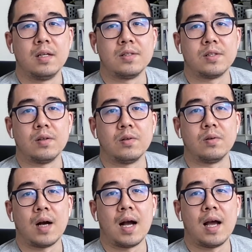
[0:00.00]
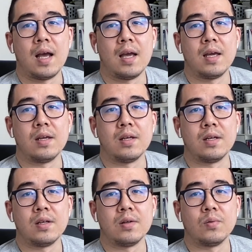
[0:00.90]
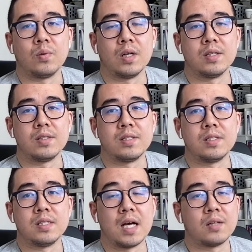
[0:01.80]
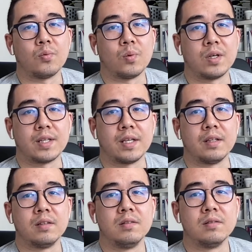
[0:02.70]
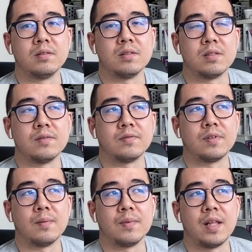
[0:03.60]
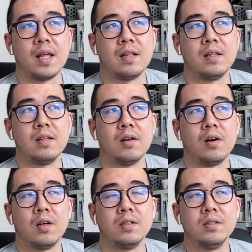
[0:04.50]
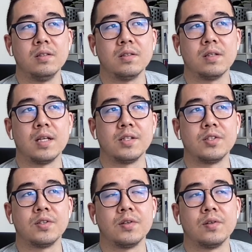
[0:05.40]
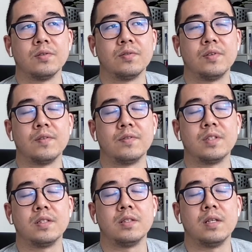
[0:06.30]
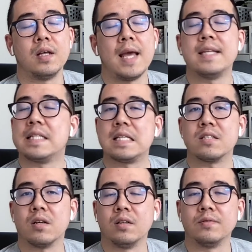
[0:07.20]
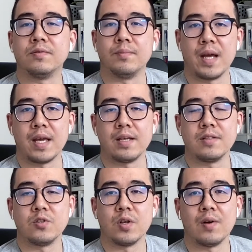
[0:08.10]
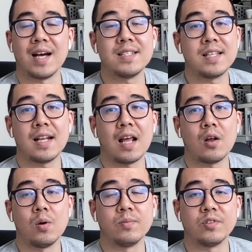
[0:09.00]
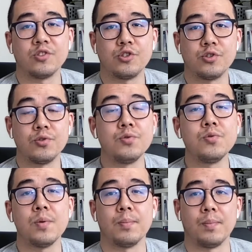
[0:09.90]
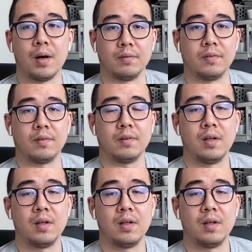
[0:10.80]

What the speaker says: So I was not working from then on until 18th of May. So I stayed at home for 2 months.